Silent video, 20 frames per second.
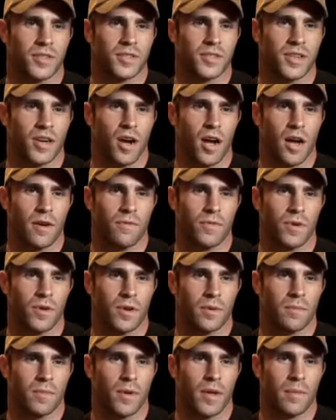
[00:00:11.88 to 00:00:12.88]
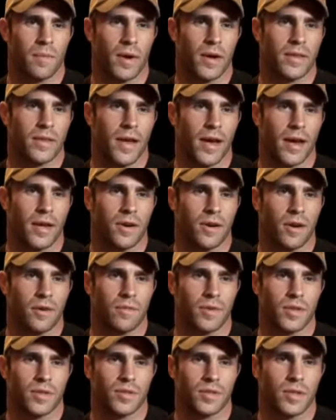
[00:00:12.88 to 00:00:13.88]
Lindsey Hofford, and my dad,
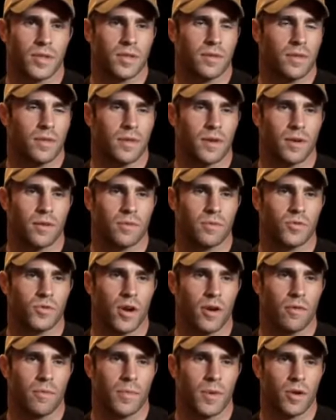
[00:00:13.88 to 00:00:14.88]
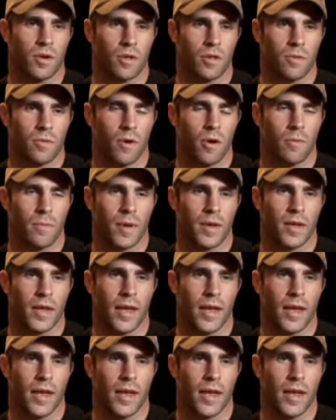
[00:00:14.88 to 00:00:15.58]
obviously, you know, driving me all my